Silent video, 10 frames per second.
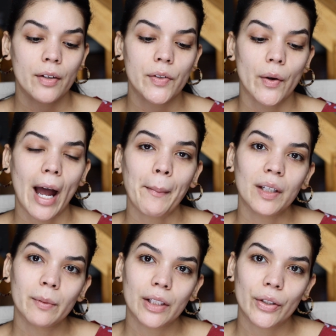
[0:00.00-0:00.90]
So I'm
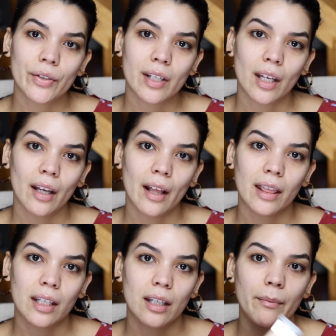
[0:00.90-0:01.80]
going to be
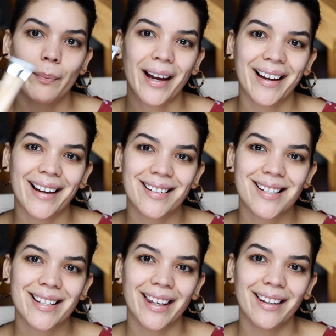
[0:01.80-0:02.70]
using the Becca
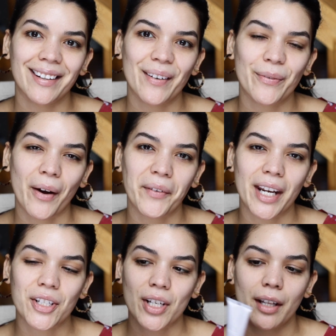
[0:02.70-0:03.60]
Skin Love
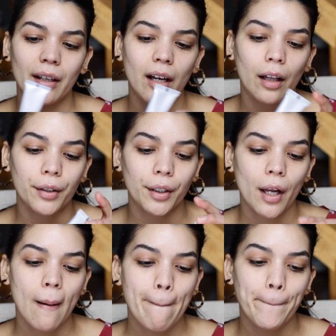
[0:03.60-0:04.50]
foundation in the color
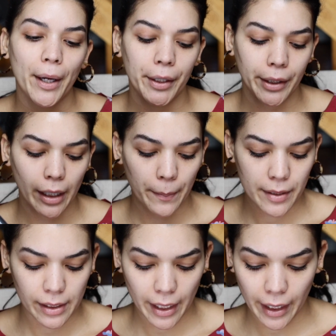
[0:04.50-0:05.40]
Buttercup
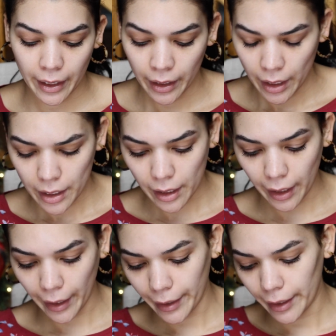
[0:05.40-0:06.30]
today.
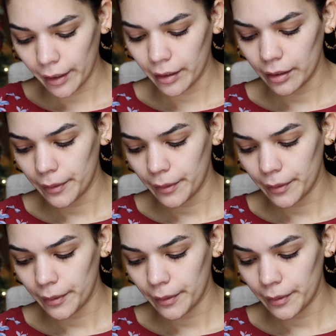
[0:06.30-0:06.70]
I've